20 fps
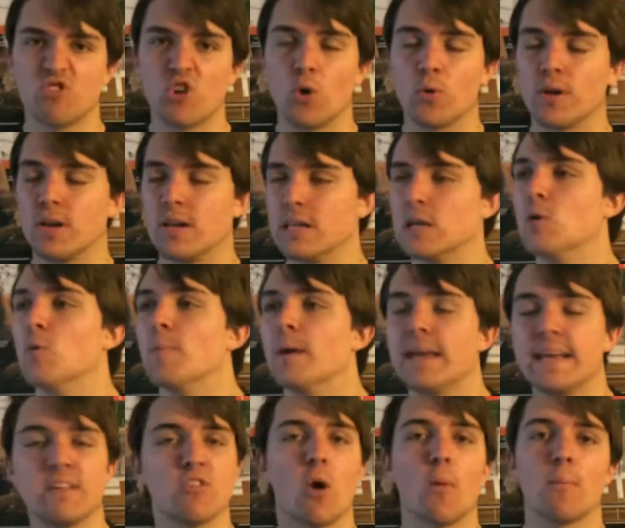Joking a little
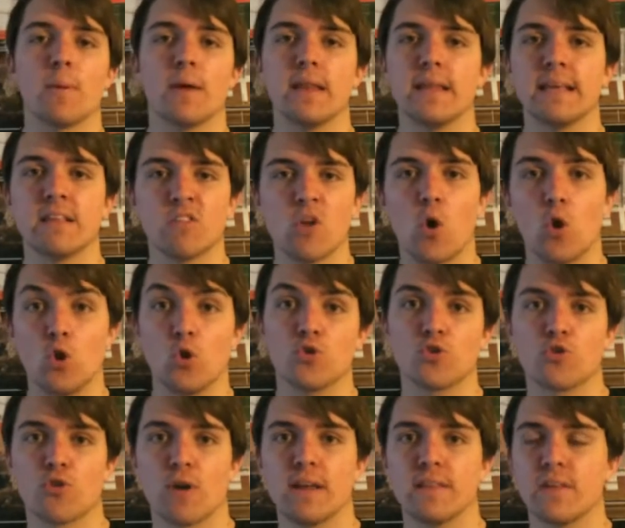bit. He's not
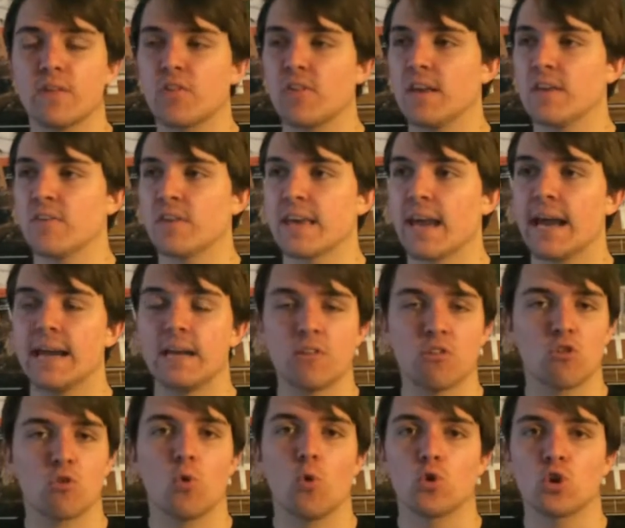looked great this season, Kane.
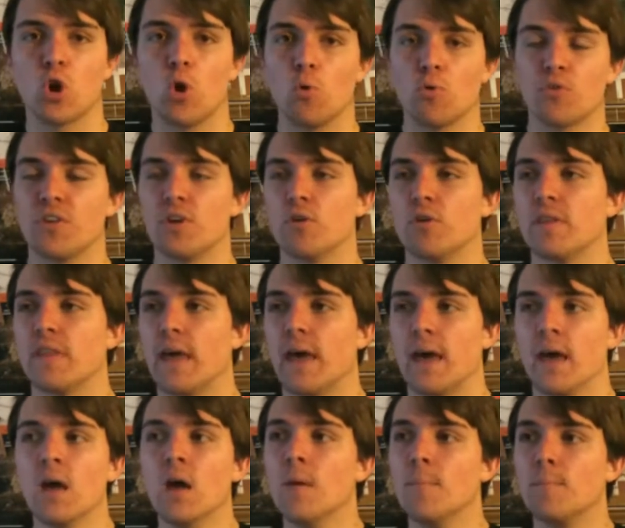He's scored goals here and
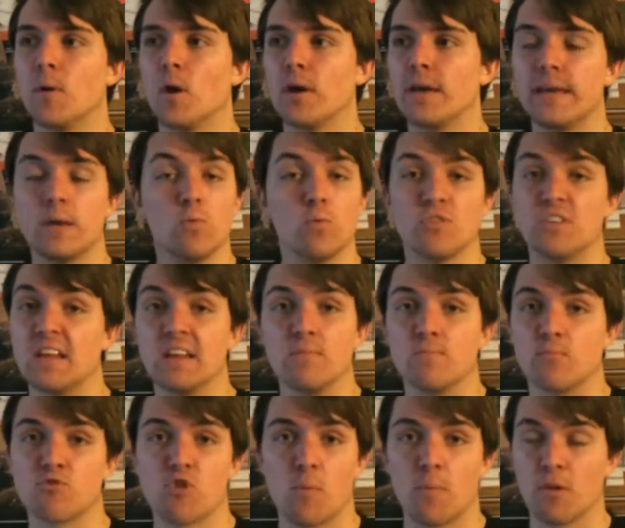there, but he
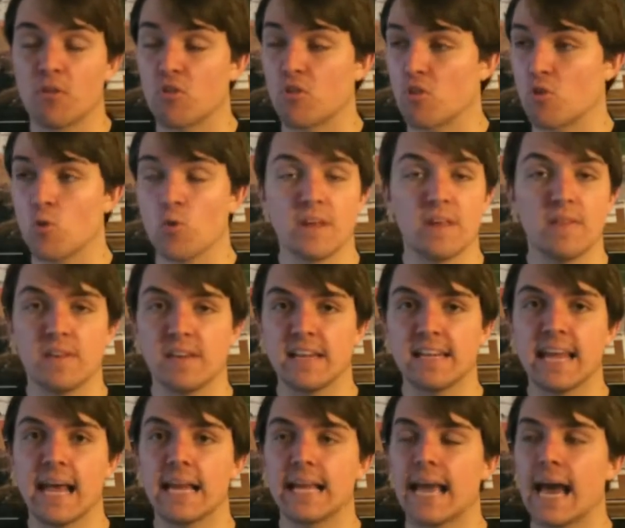didn't trouble us at all. Neither
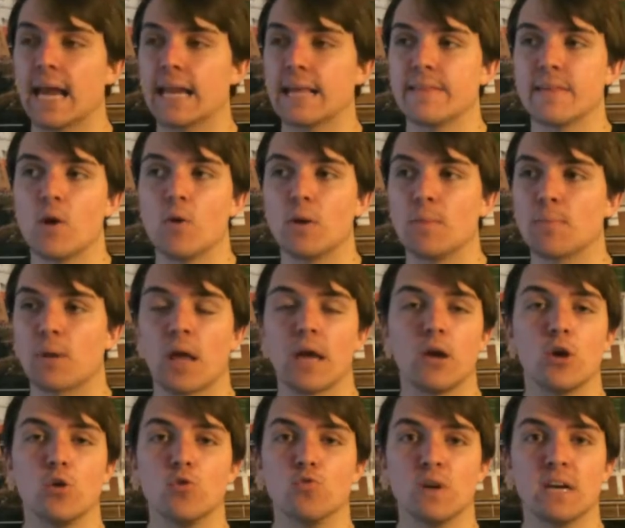did Dele Alli. The only
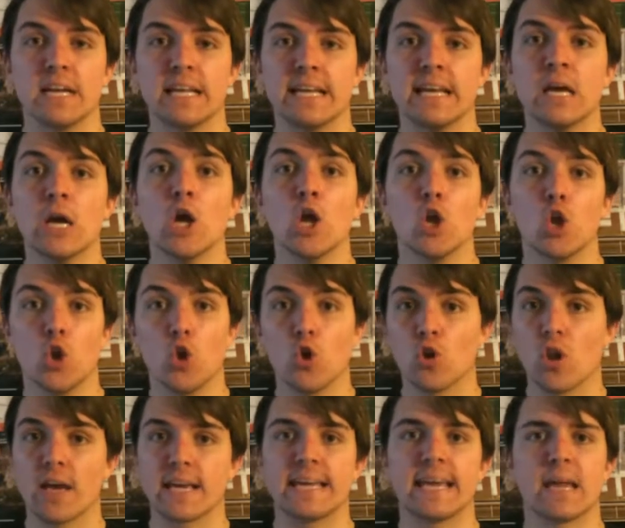player who really
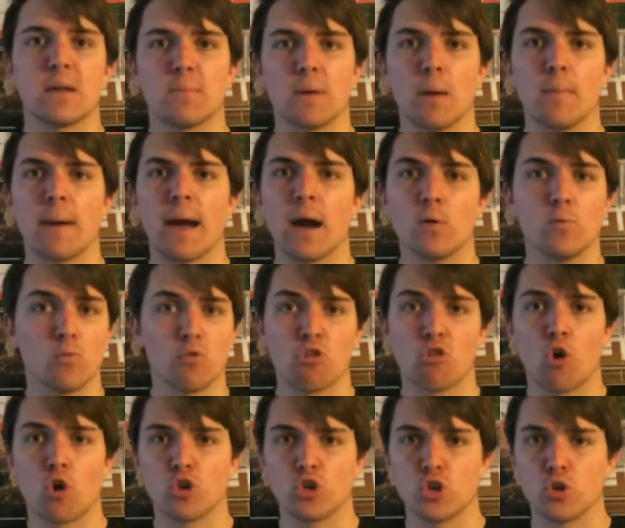looked like he had a bit about him was
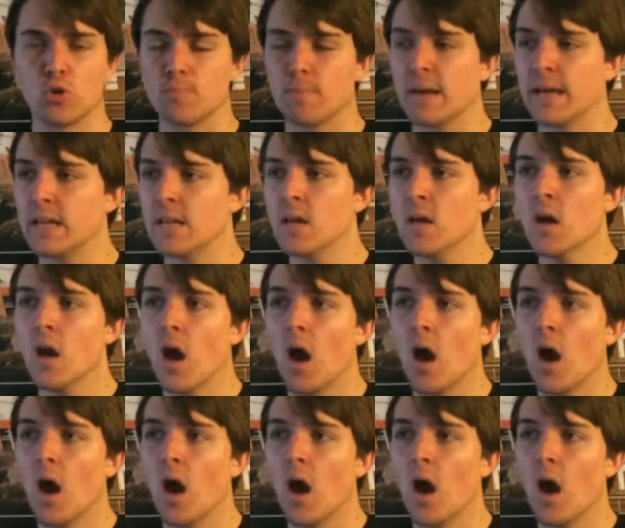Son Heung-min.